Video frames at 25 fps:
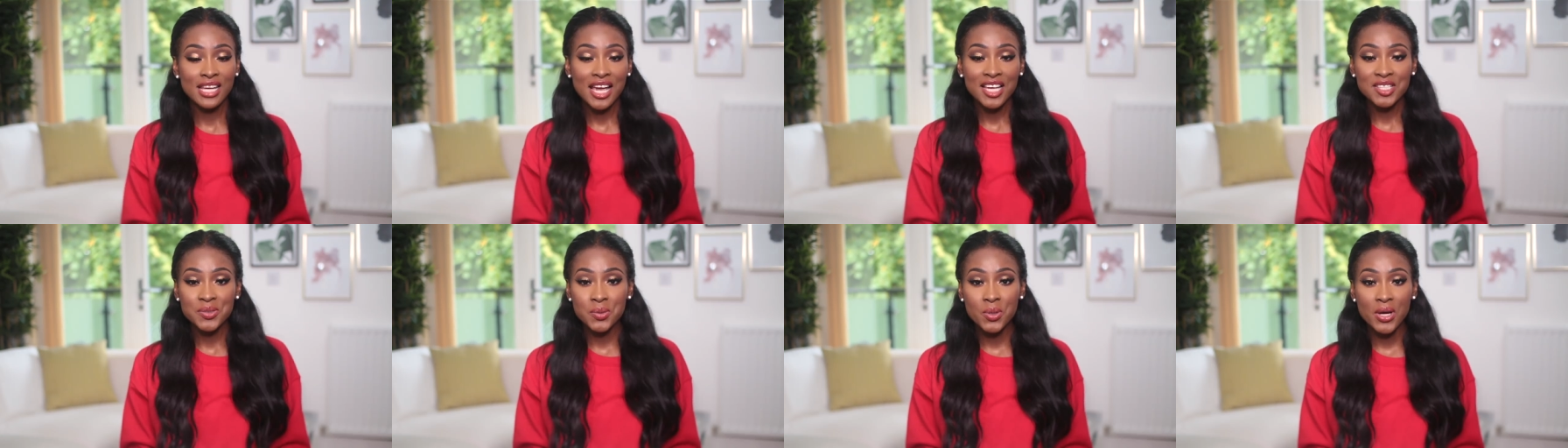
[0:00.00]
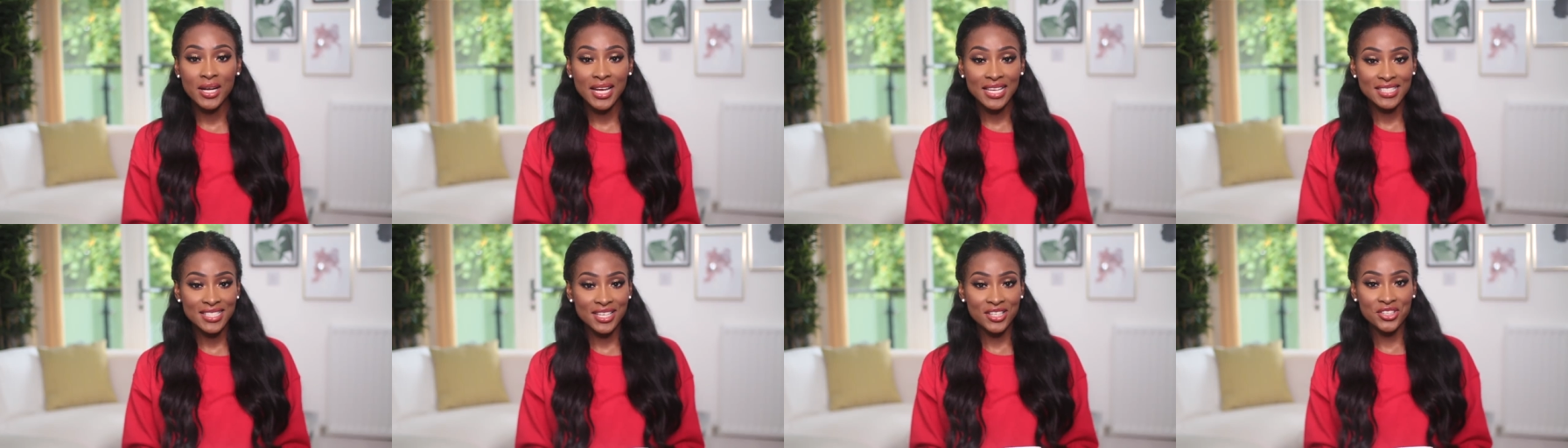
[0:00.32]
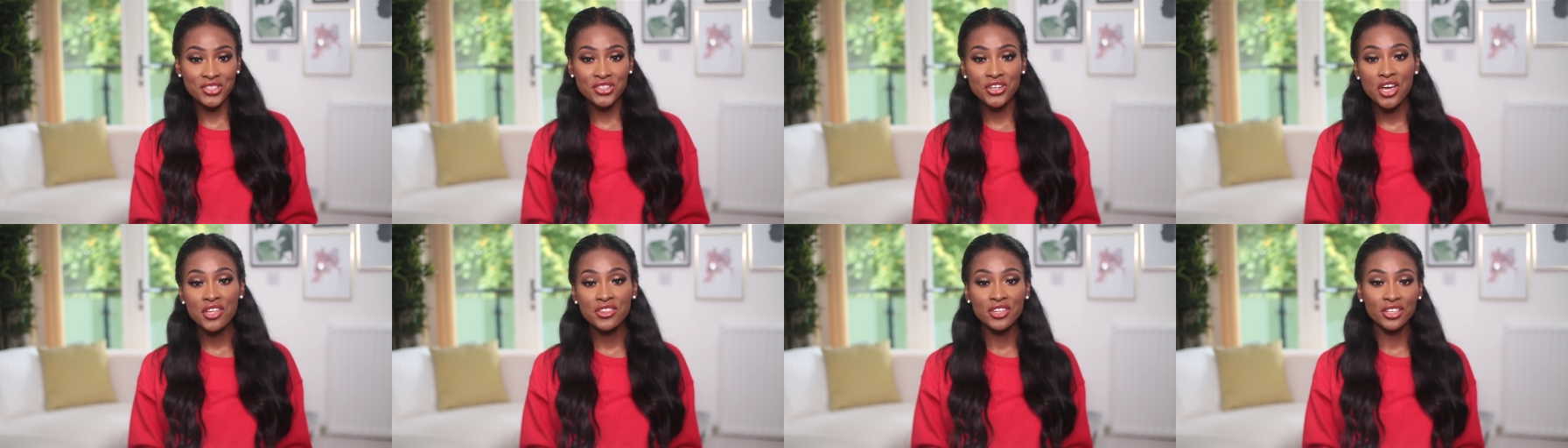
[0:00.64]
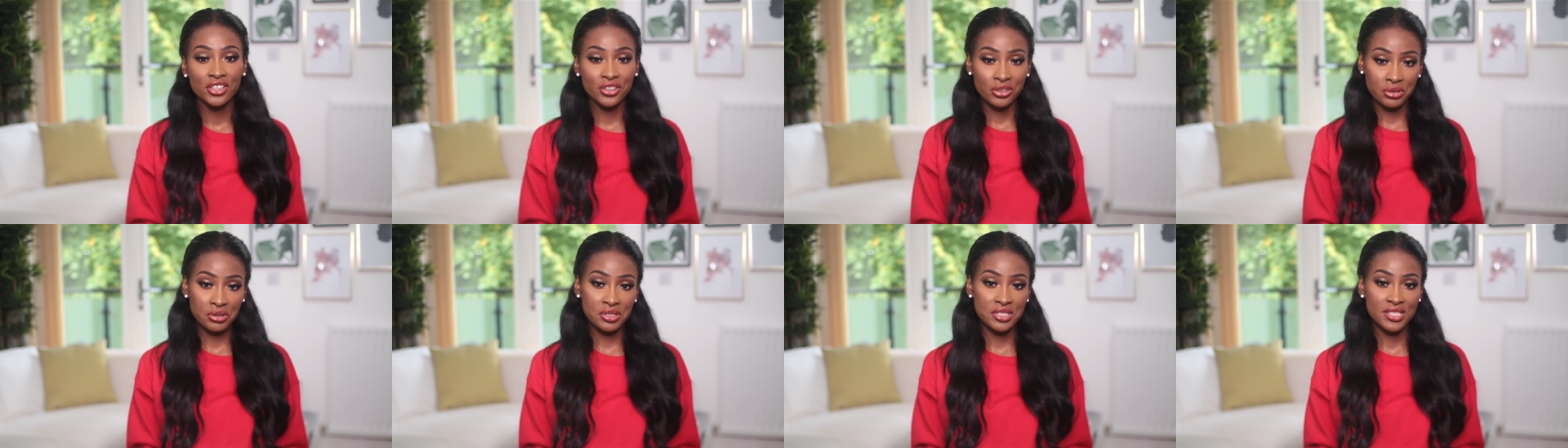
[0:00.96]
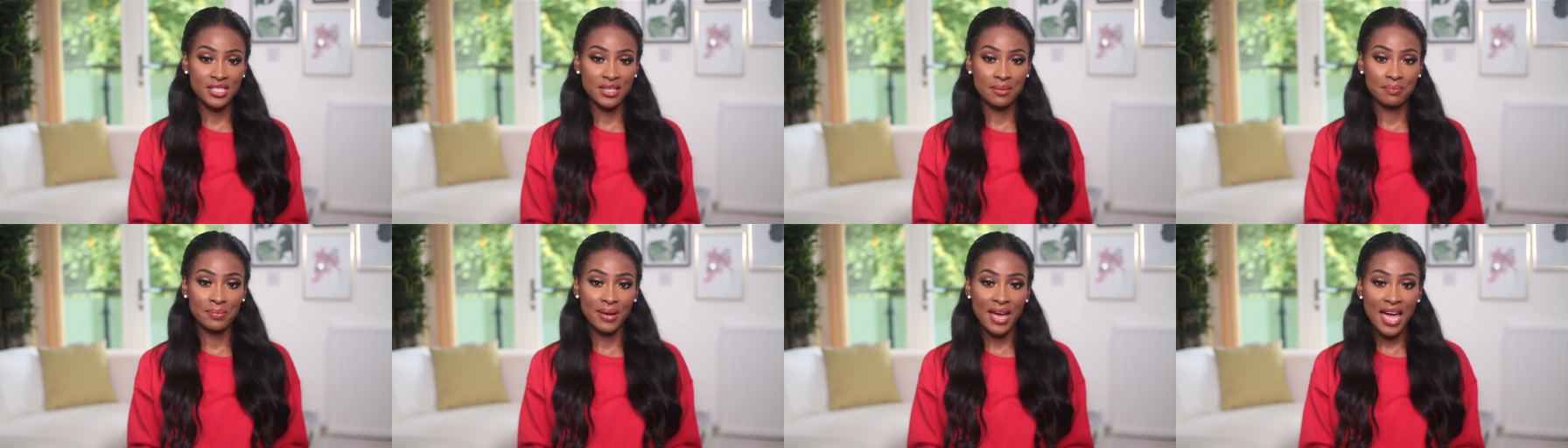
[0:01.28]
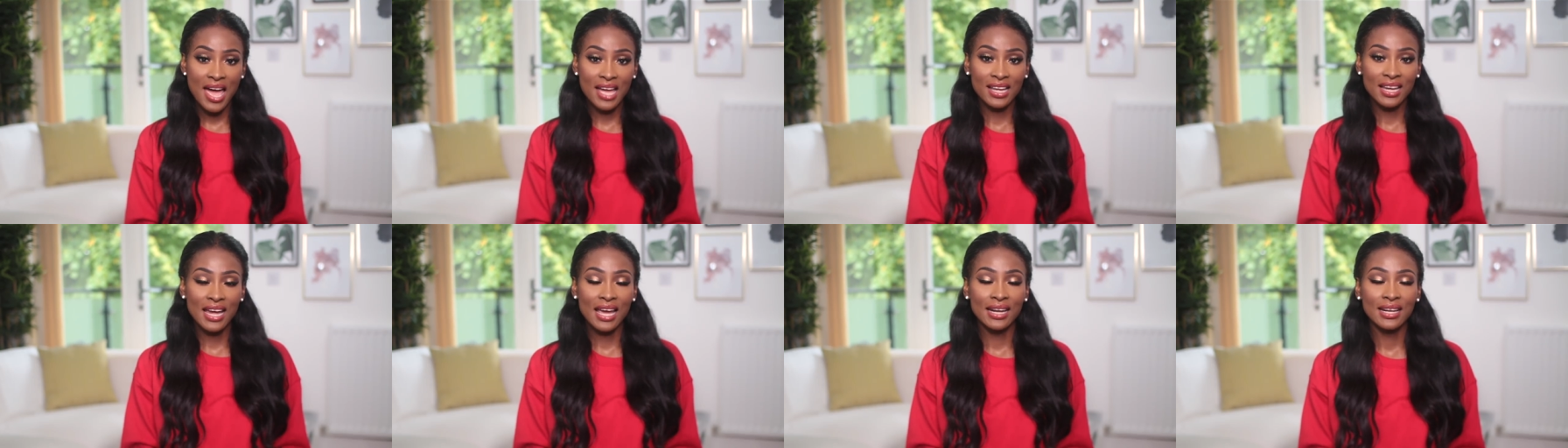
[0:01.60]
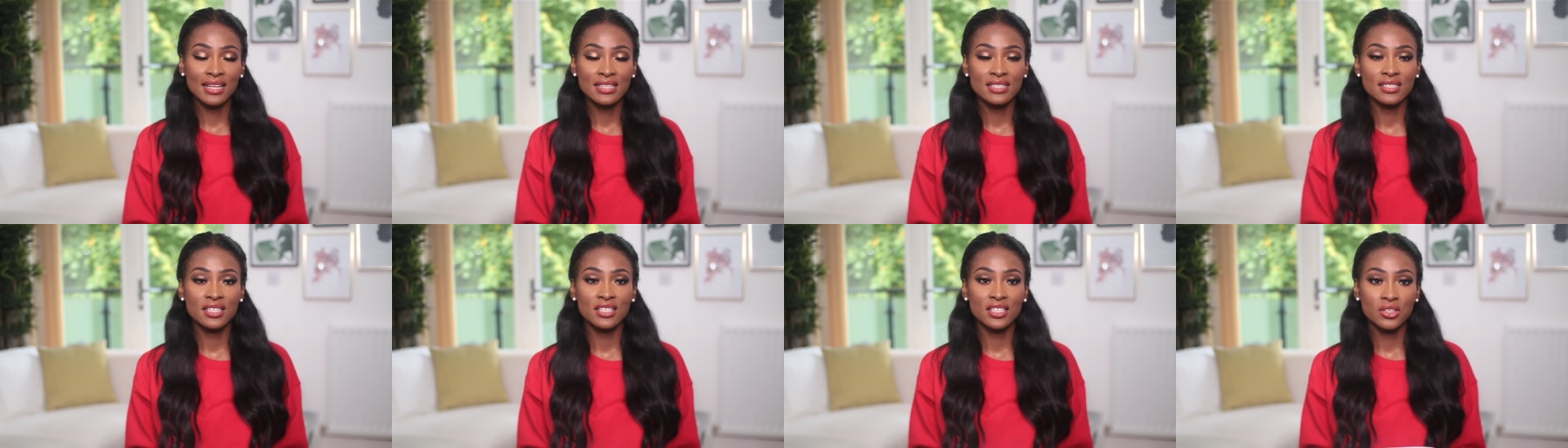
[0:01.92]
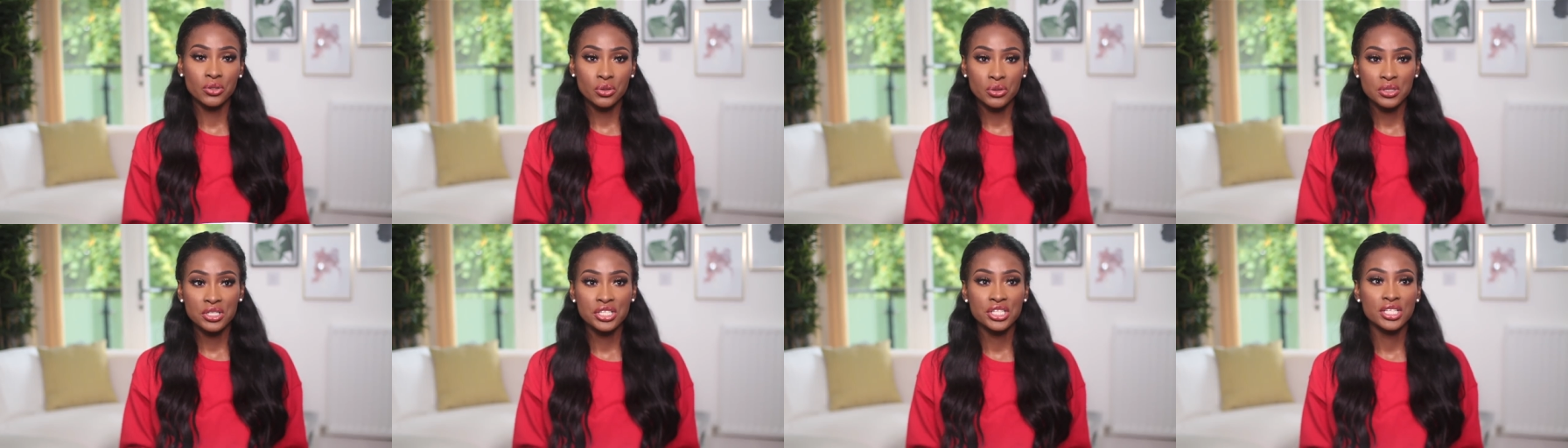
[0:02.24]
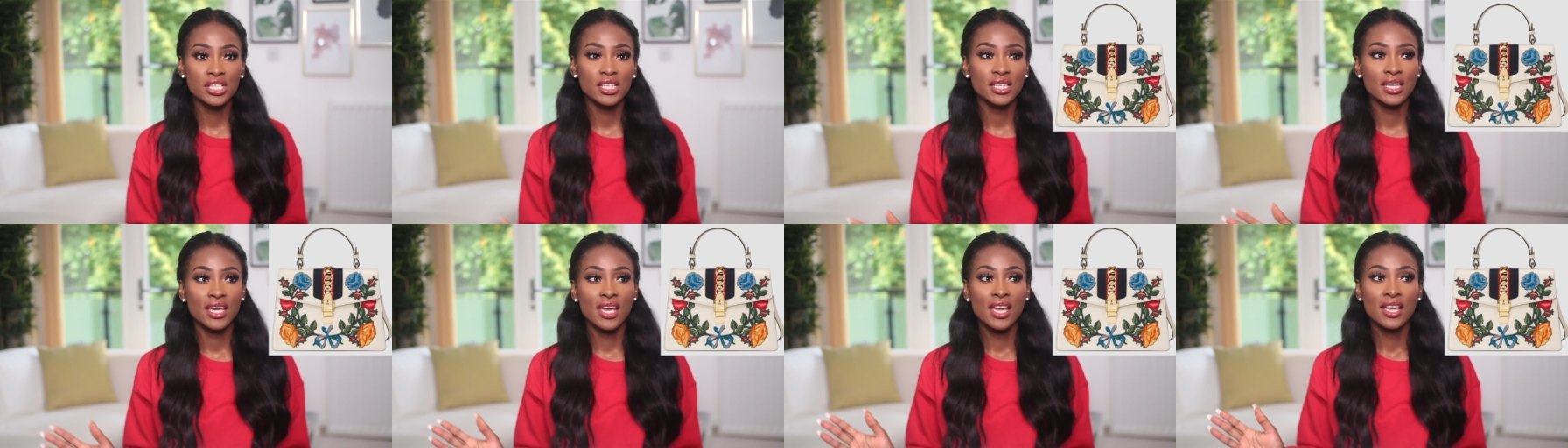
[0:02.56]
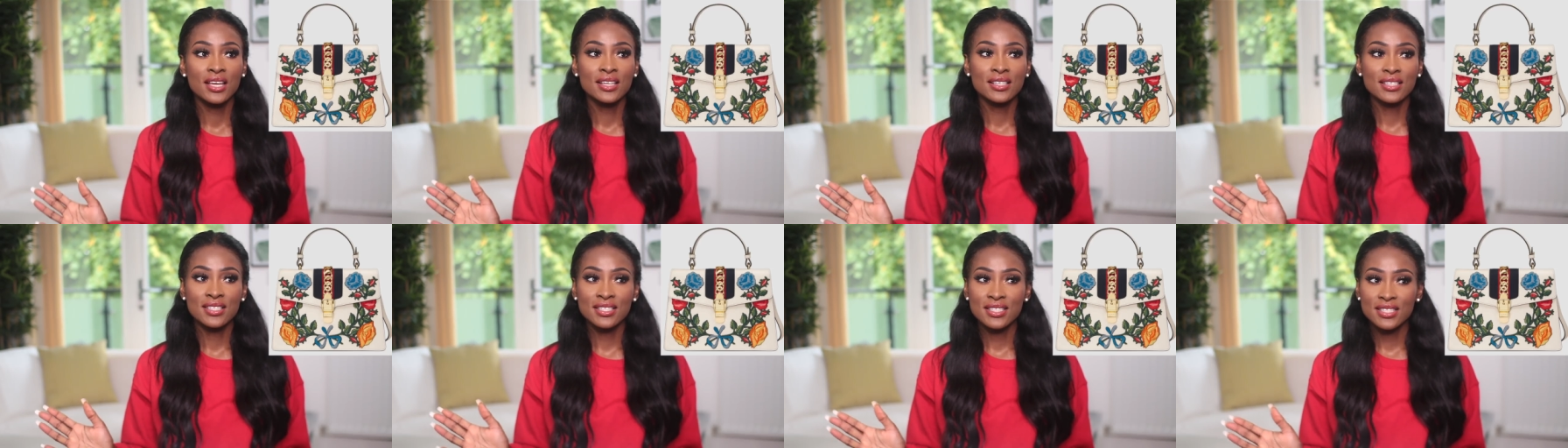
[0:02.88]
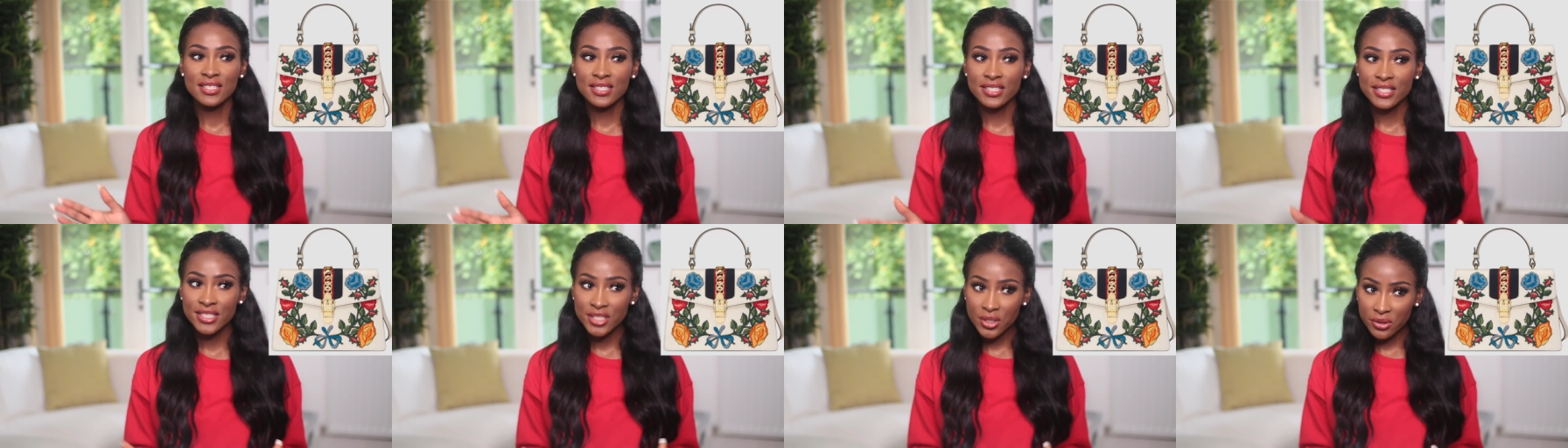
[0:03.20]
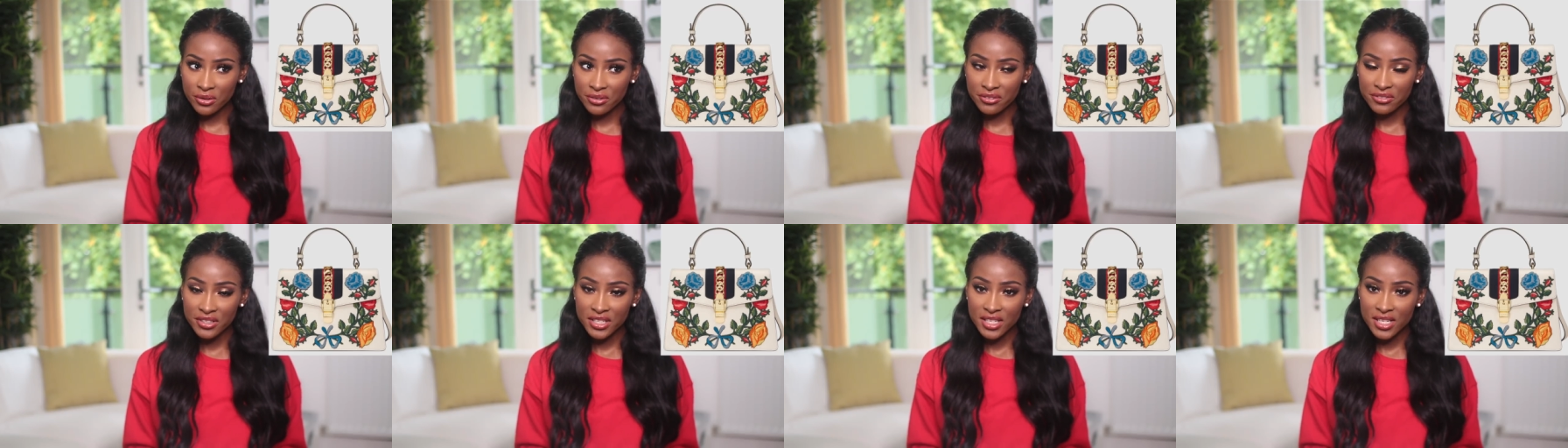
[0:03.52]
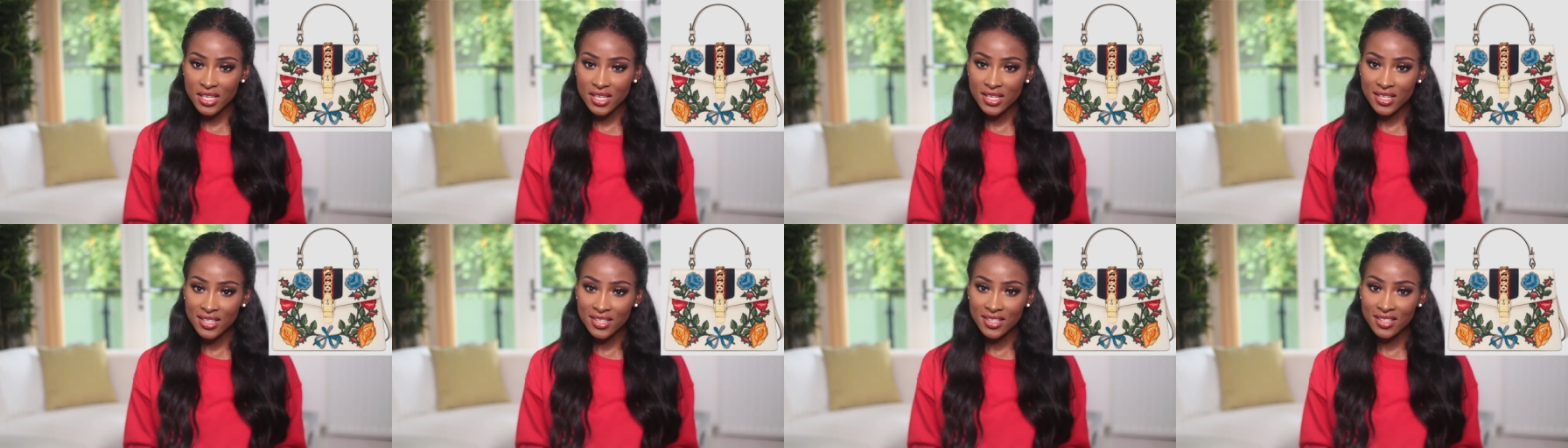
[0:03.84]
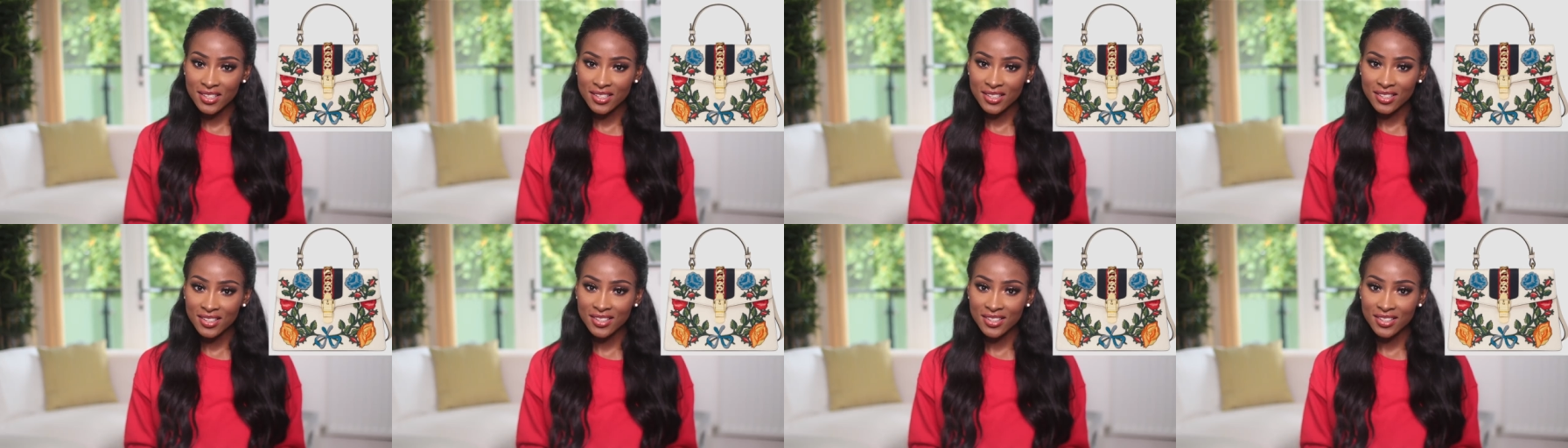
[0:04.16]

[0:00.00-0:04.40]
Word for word: The next one is another Gucci bag and it's the Gucci Sylvie